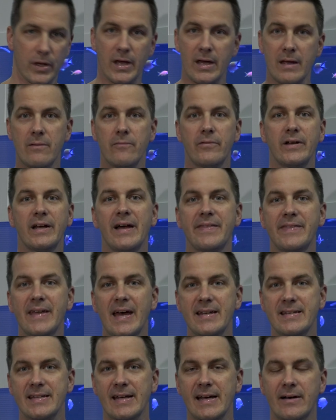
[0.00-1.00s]
Okay, we got
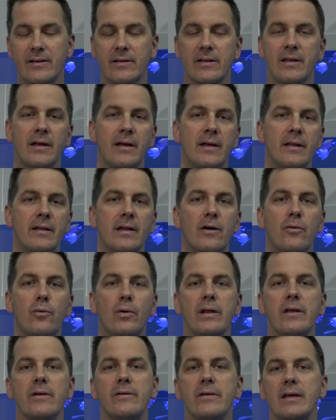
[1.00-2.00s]
that down. Now
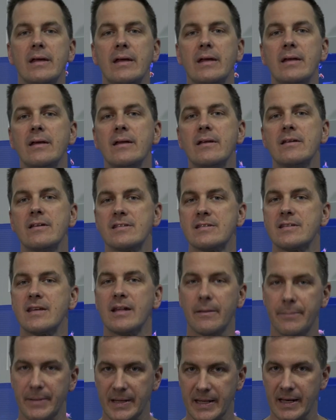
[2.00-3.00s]
what do you need to set
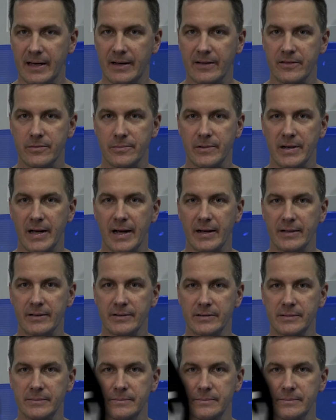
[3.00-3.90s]
up a calcium reactor?